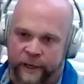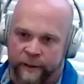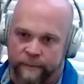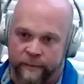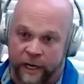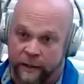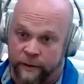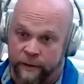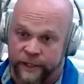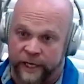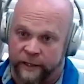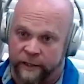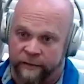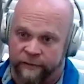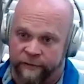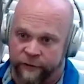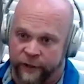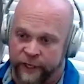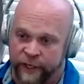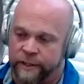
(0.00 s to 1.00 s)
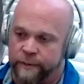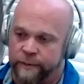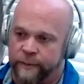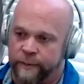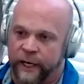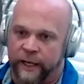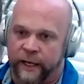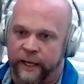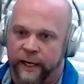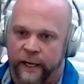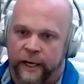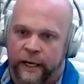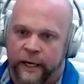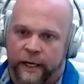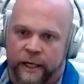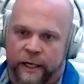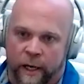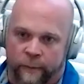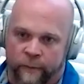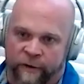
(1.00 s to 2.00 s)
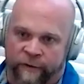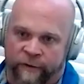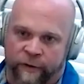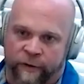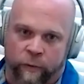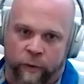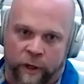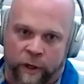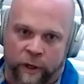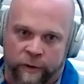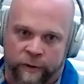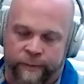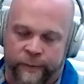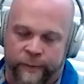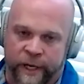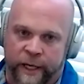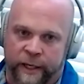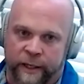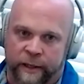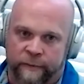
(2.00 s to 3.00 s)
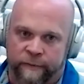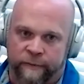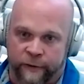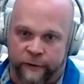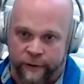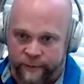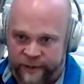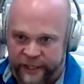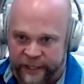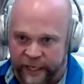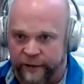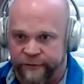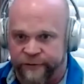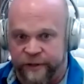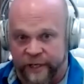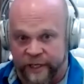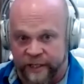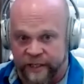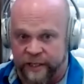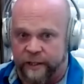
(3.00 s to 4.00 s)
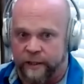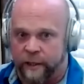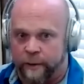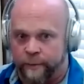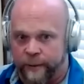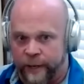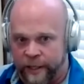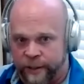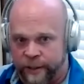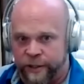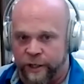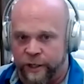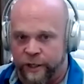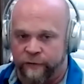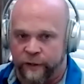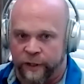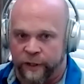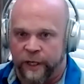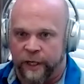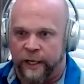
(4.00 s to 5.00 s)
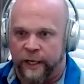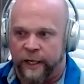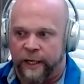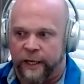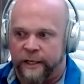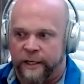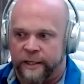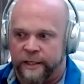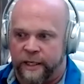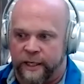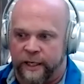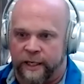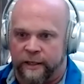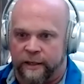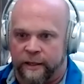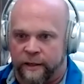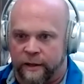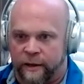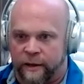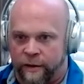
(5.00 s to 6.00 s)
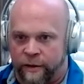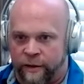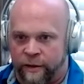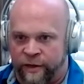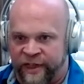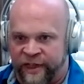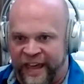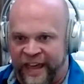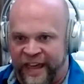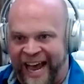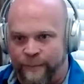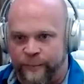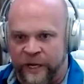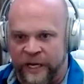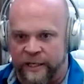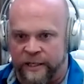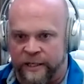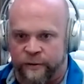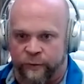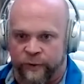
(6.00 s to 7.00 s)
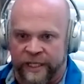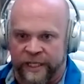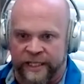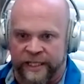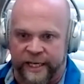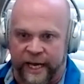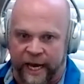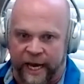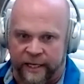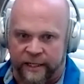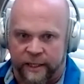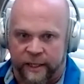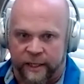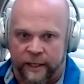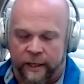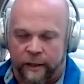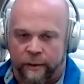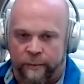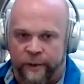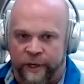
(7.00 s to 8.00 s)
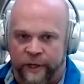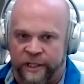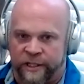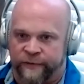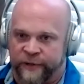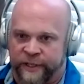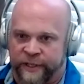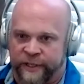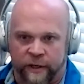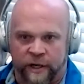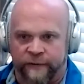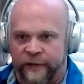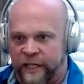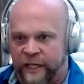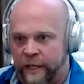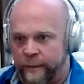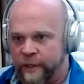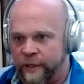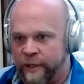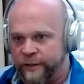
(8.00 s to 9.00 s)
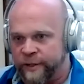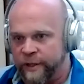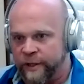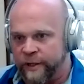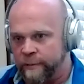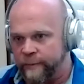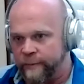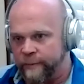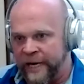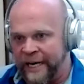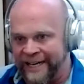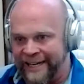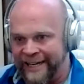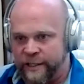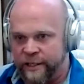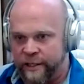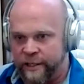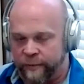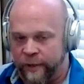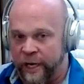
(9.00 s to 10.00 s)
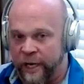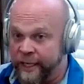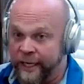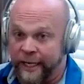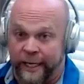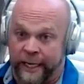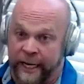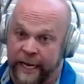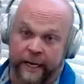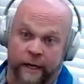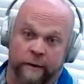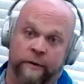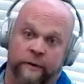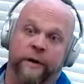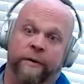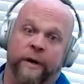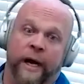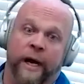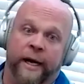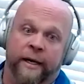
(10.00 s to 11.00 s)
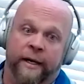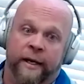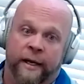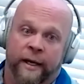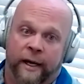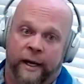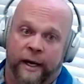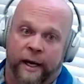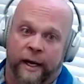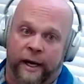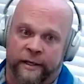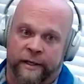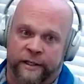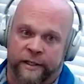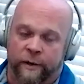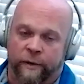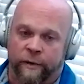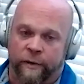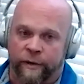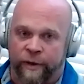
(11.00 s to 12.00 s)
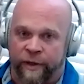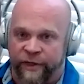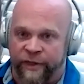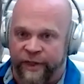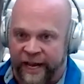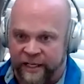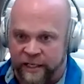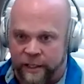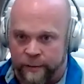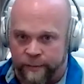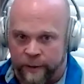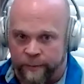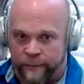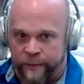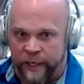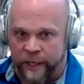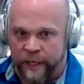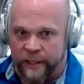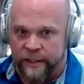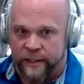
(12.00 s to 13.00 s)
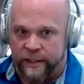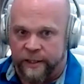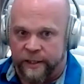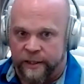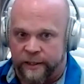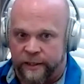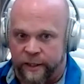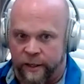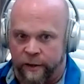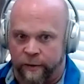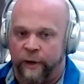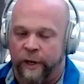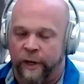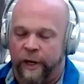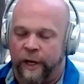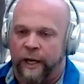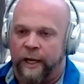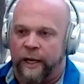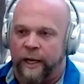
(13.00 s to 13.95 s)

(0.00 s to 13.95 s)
my medical doctor friends of mine, come over and work with me for themselves, and they send their patients over to get that piece reset. Because if you don't have the chemicals that the body needs to run, it ain't gonna run right. And so that's a big piece. So